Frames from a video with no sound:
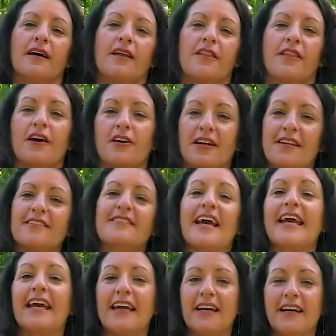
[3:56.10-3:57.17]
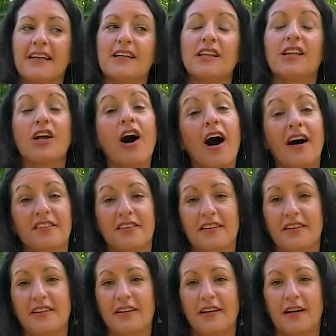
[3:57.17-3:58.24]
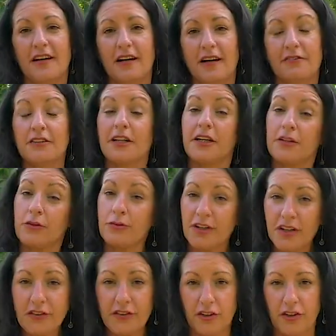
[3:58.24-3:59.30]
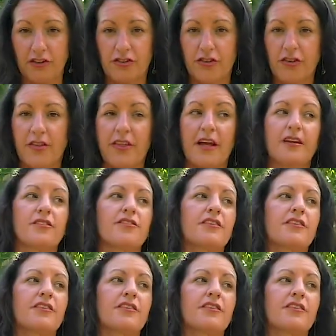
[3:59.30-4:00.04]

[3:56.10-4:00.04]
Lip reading: There is a lot of clinical research that is